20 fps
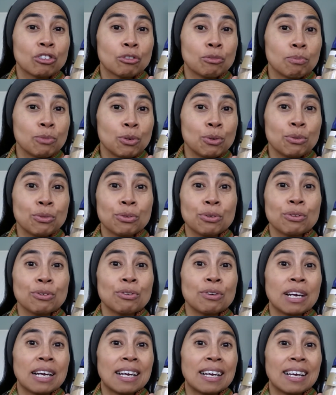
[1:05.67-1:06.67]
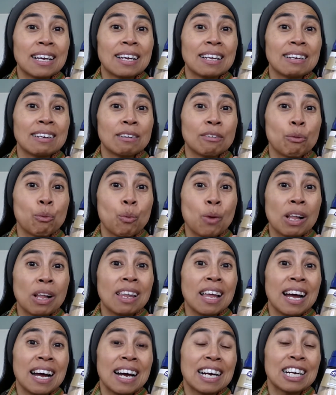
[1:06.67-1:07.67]
smoother and
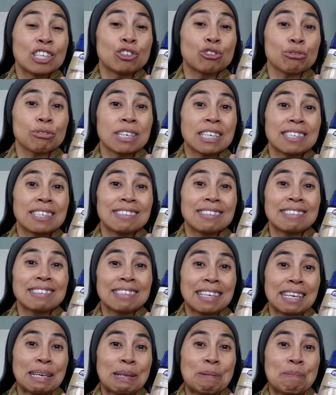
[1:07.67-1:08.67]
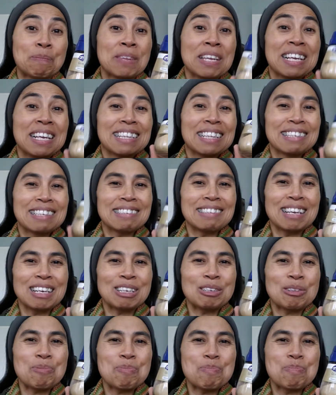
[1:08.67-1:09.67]
well hydrated skin. The
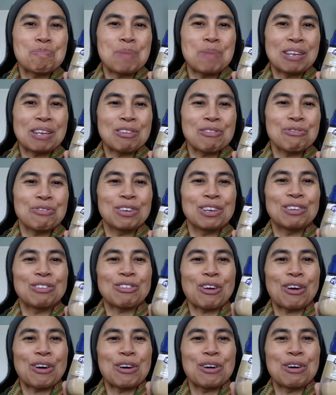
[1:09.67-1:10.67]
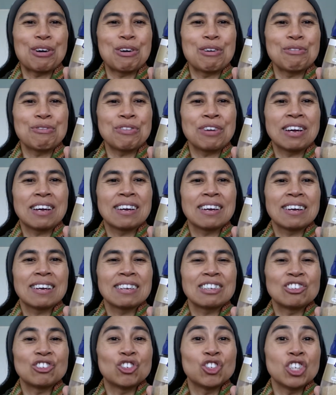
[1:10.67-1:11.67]
second benefit of
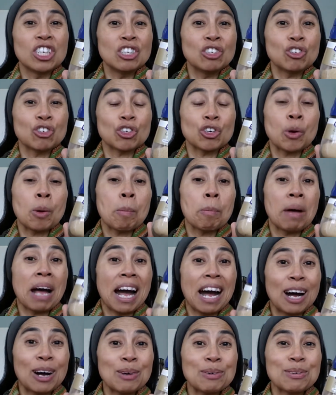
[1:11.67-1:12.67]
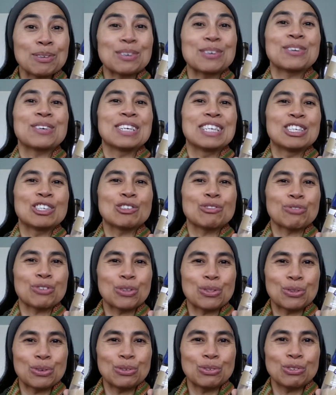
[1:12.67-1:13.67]
ginger powder is for
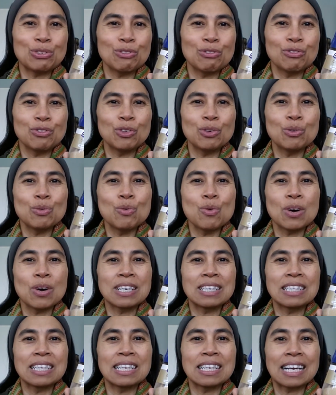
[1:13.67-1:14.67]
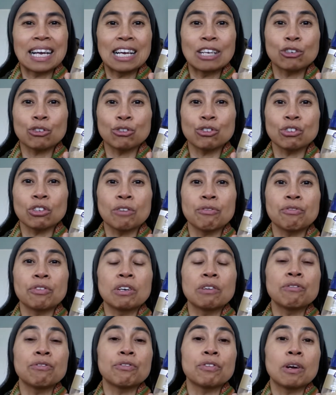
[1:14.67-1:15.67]
those of you who are dealing and are
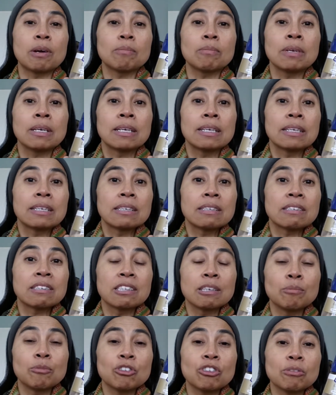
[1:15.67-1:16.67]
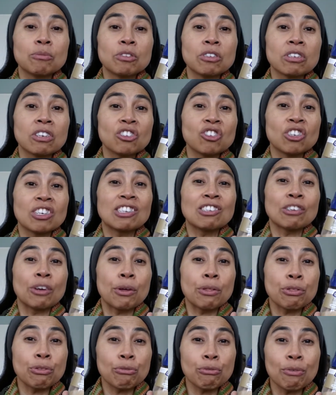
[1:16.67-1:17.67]
suffering from symptoms such as
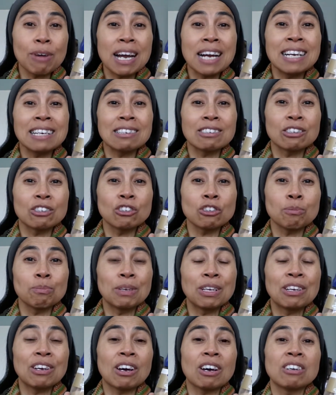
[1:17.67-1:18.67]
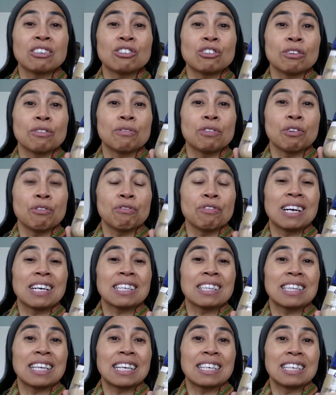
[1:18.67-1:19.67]
arthritis because of the
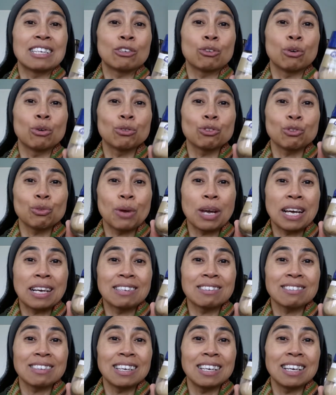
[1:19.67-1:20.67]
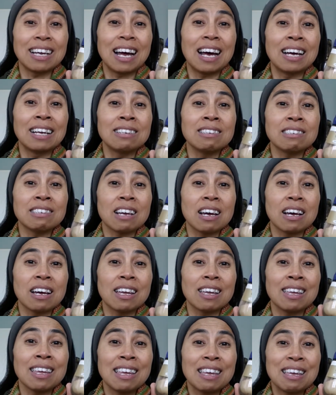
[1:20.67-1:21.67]
fact that it also has
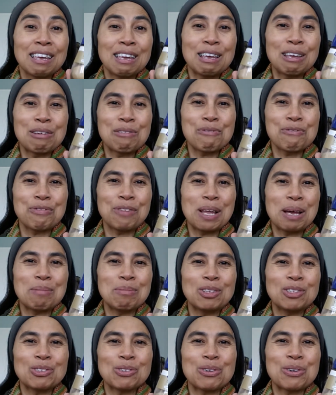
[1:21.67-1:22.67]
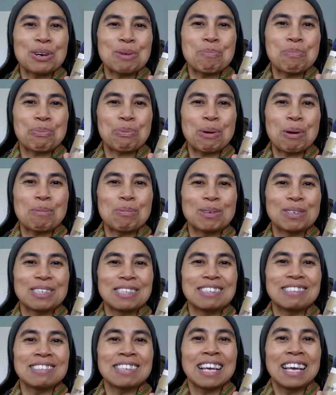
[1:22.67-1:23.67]
anti-inflammatory
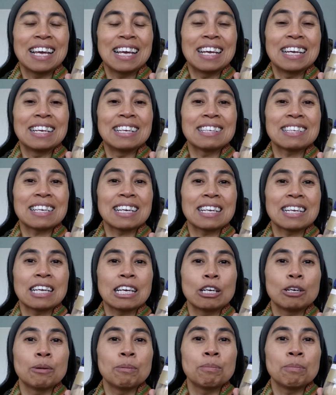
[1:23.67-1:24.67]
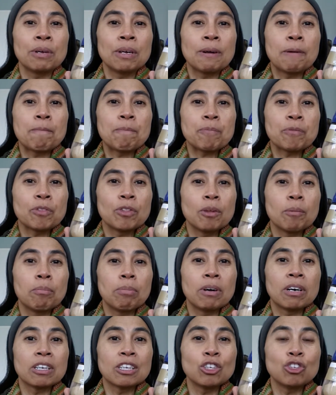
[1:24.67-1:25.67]
properties. It can help the
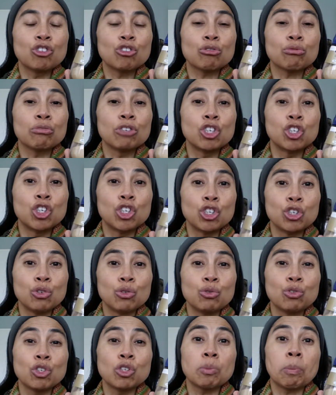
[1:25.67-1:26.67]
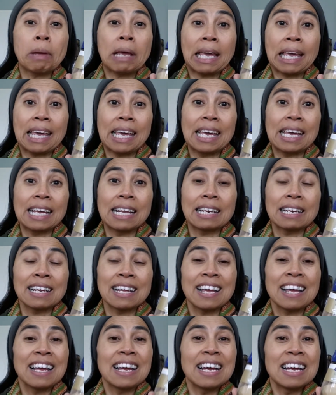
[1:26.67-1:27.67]
body to reduce pain.
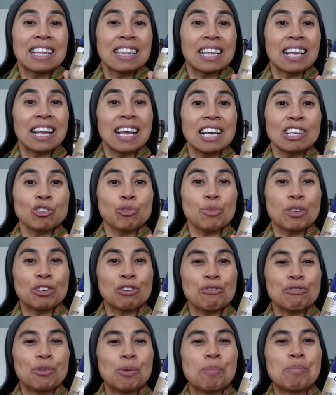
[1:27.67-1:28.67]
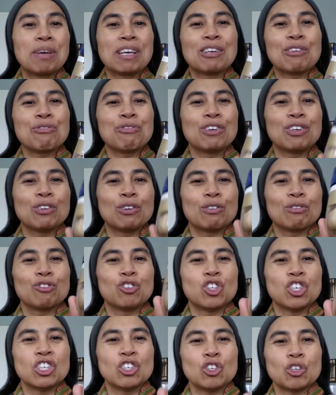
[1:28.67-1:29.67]
And the last wonderful benefit of
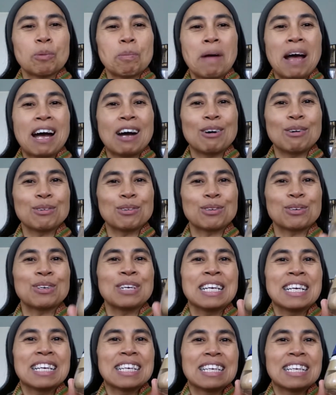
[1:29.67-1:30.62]
ginger powder